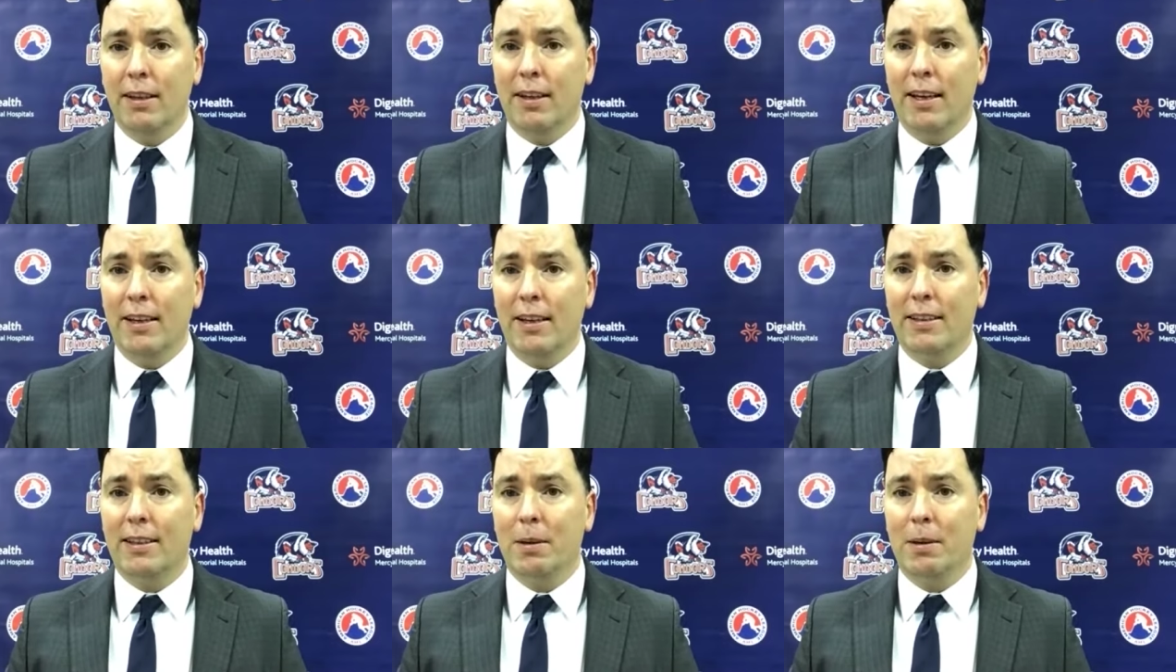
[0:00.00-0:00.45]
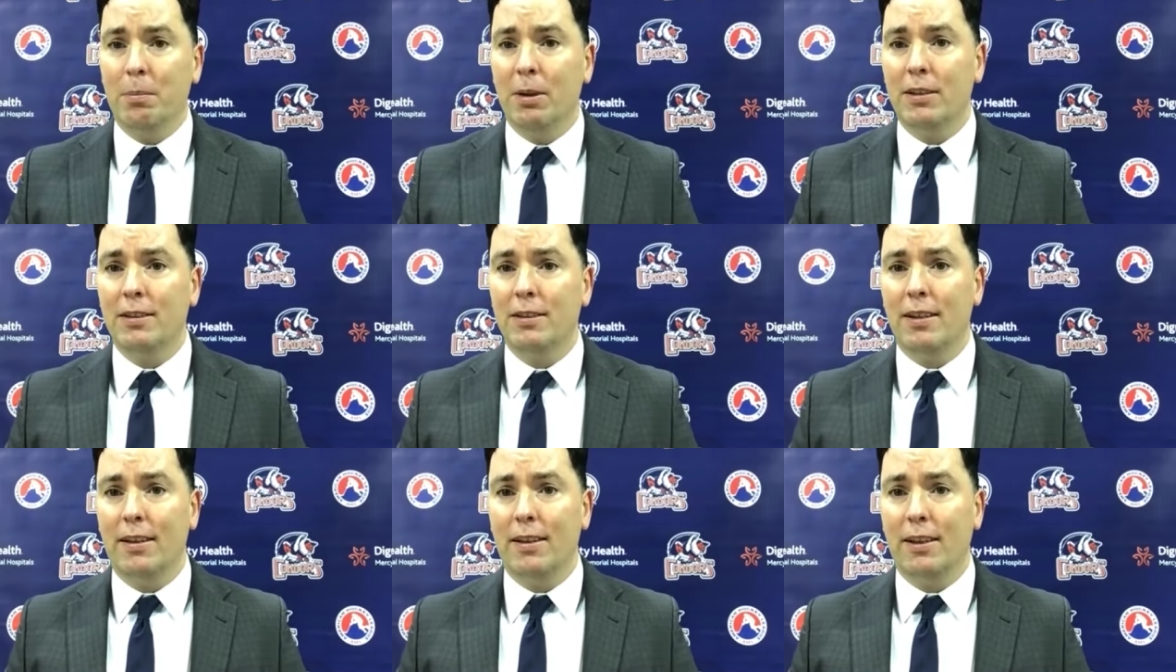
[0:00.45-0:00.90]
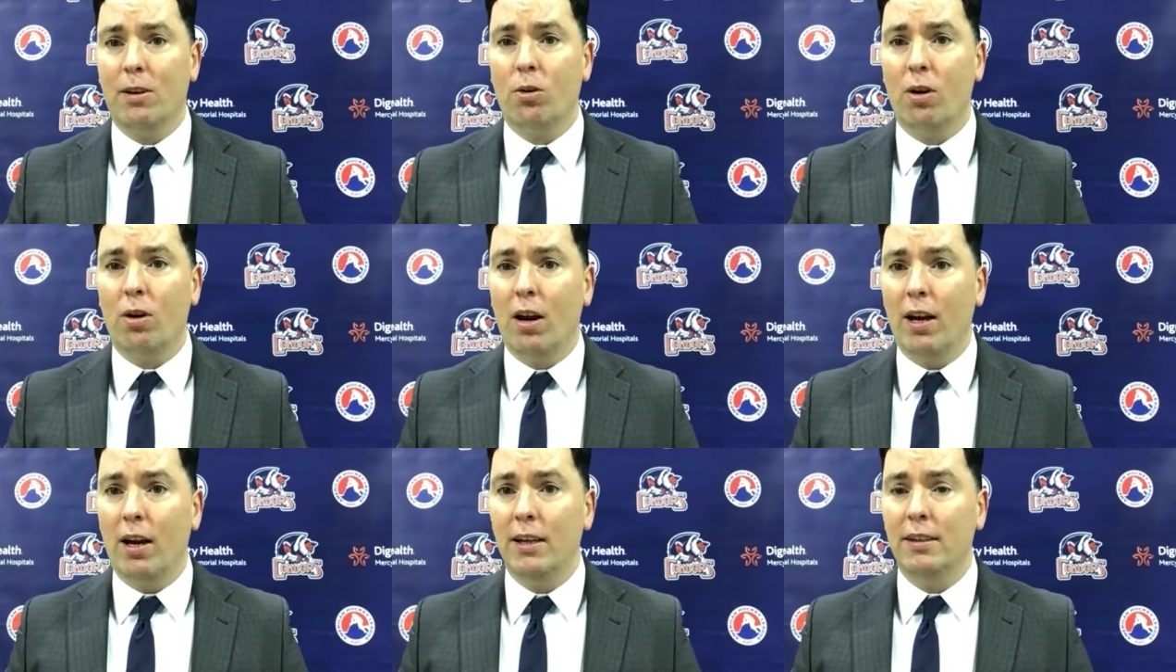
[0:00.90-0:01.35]
and commit to the
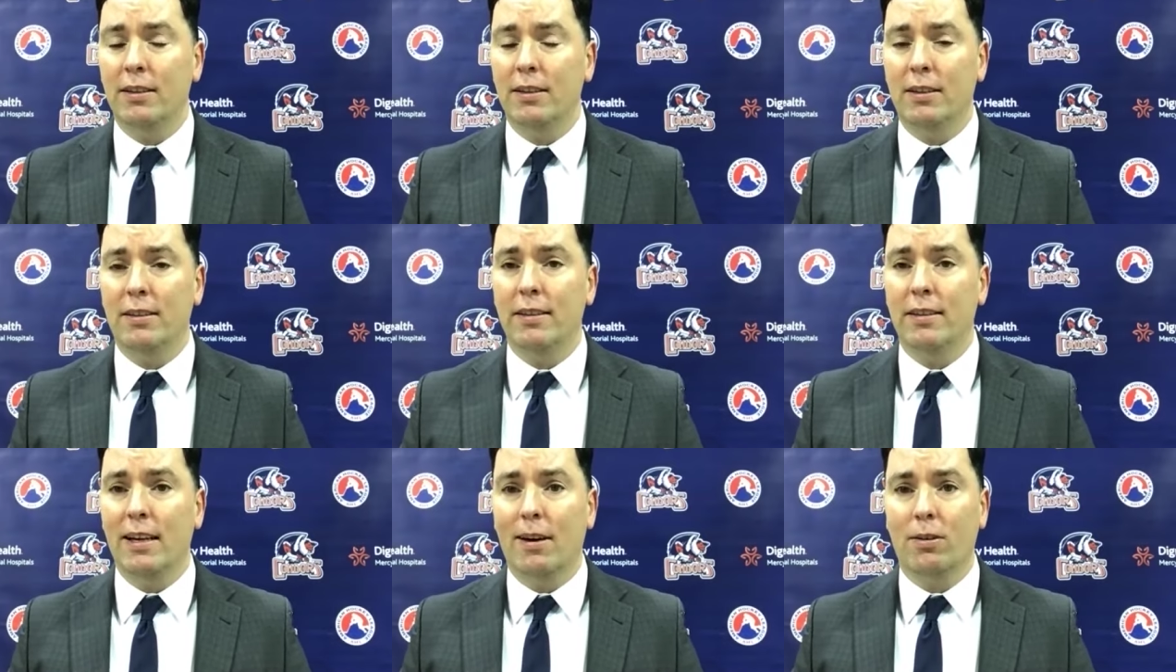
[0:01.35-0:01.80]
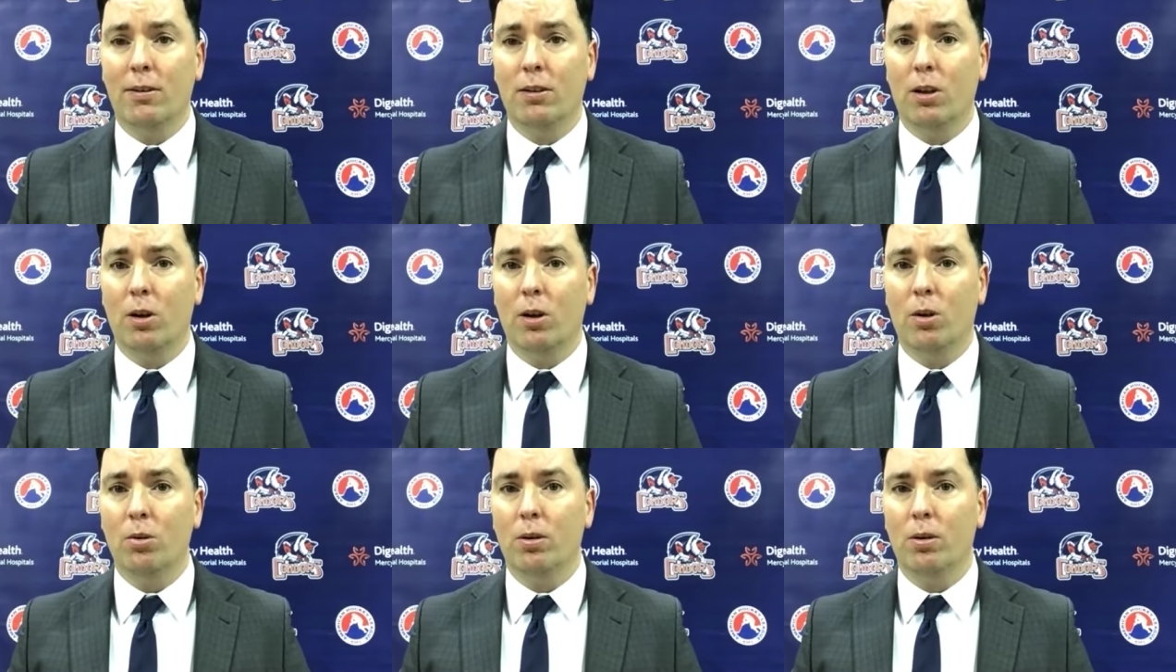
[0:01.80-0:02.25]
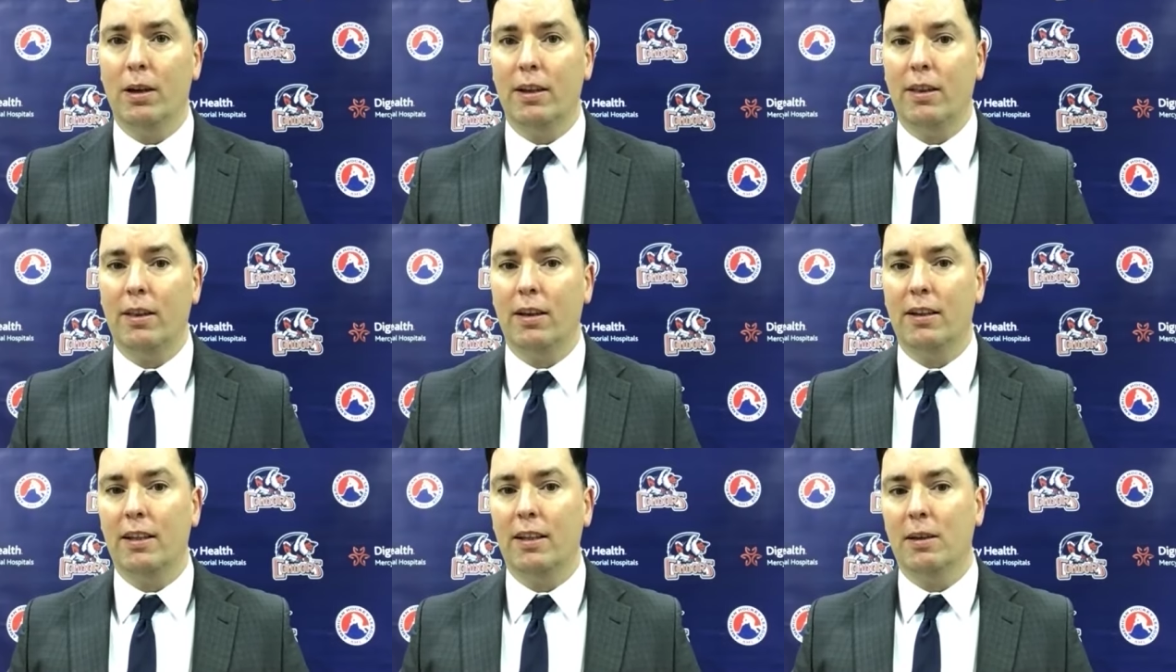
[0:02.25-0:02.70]
grind down low, I
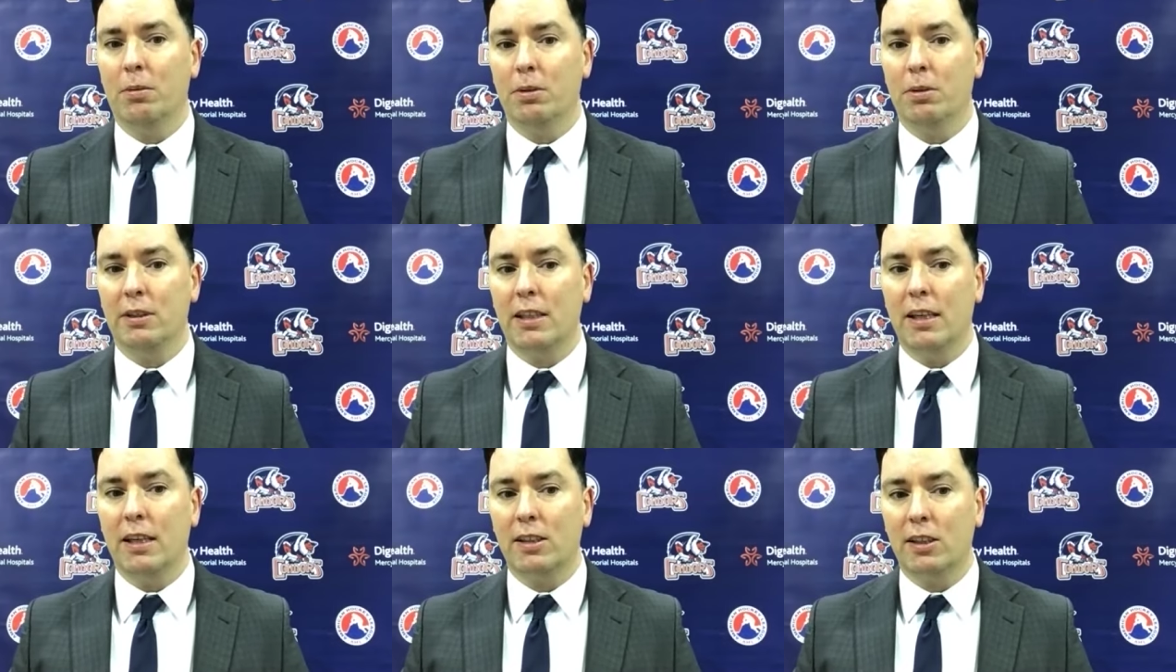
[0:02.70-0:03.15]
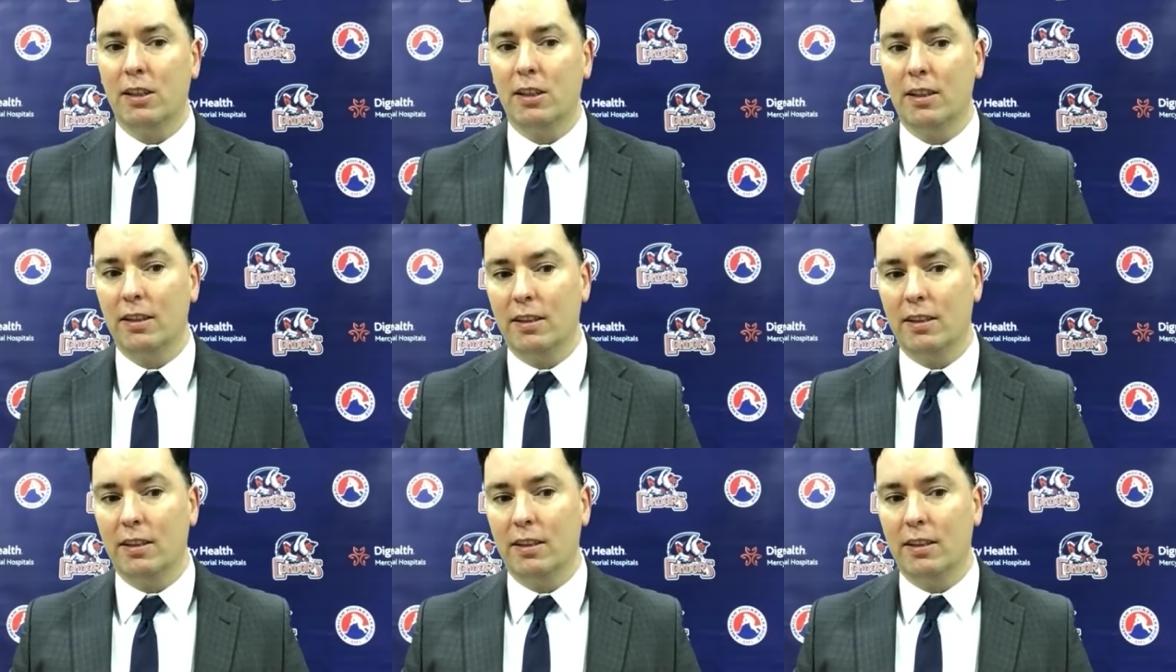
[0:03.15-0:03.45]
thought that was excellent.